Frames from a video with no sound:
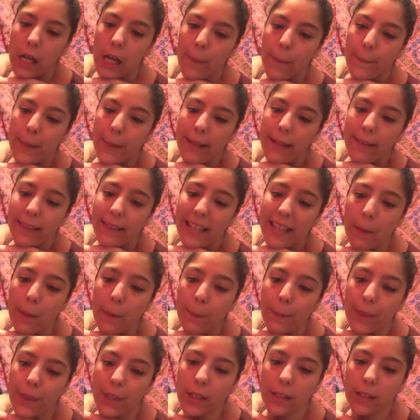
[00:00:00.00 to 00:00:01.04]
Bit depth,
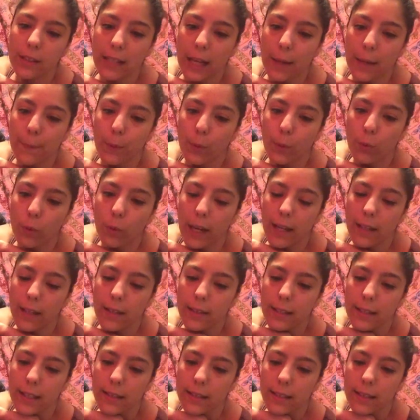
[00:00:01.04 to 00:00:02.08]
sample rate
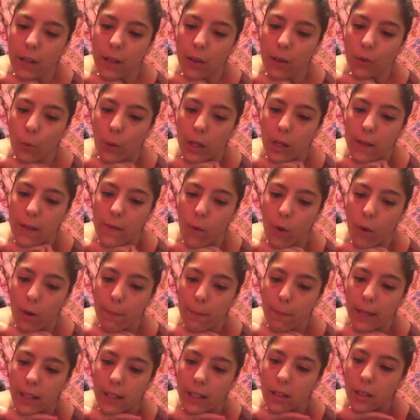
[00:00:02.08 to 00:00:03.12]
16 or 24
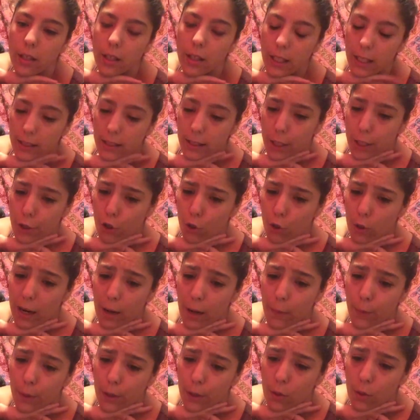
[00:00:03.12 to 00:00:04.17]
bit. Digital
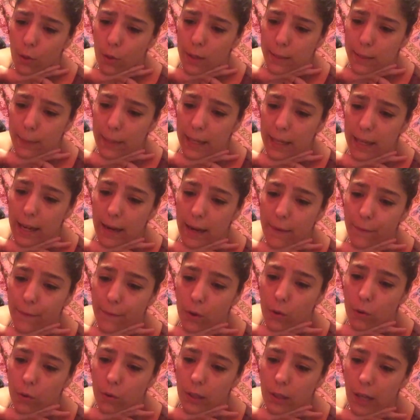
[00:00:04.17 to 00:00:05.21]
output USB,
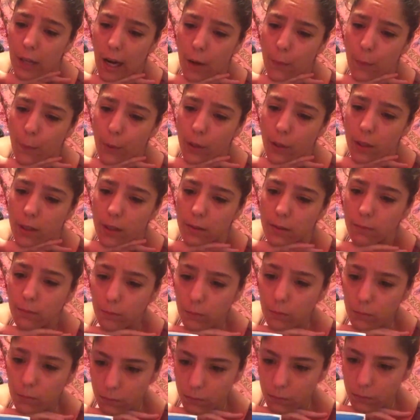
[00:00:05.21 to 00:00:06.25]
headphone output
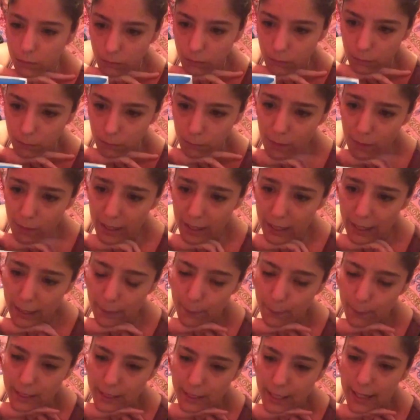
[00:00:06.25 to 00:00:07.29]

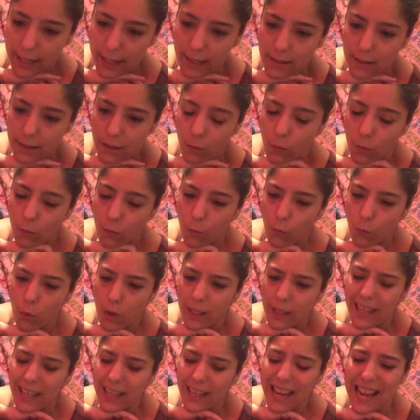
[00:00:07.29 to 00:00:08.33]
impedance
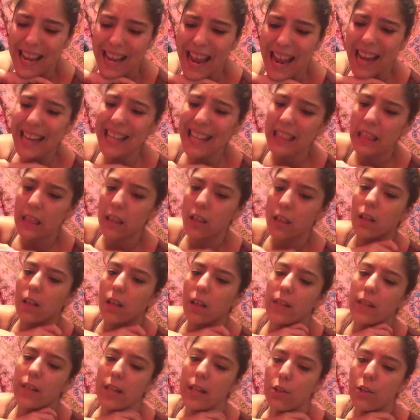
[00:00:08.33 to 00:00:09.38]
1/8 of
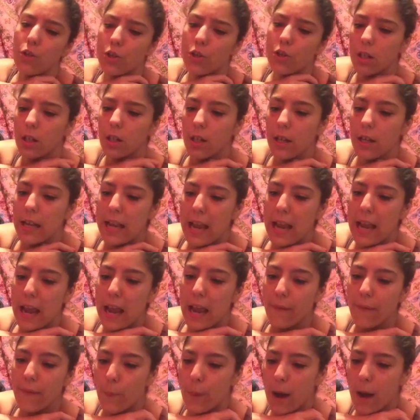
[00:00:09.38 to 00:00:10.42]
an inch.
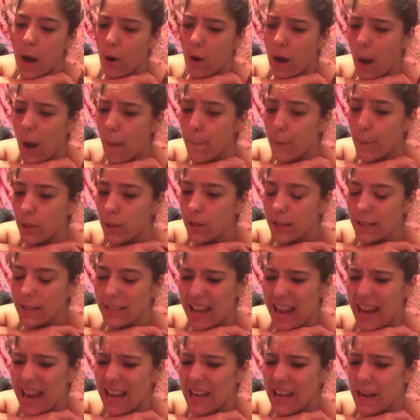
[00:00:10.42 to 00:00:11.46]
Headphone power output is
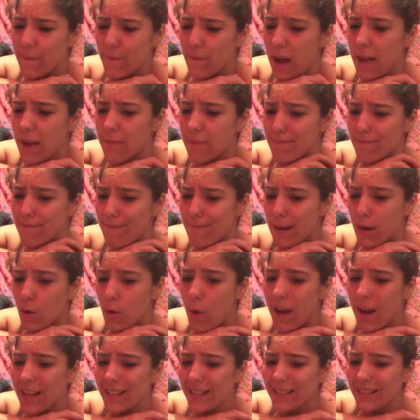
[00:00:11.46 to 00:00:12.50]
85
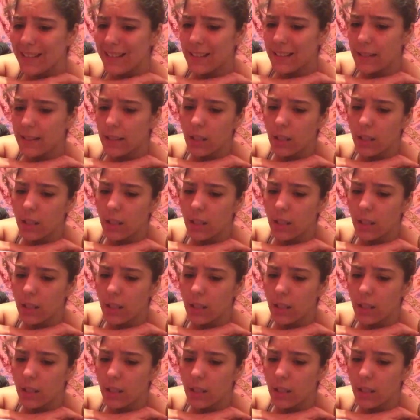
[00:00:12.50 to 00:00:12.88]
megawatts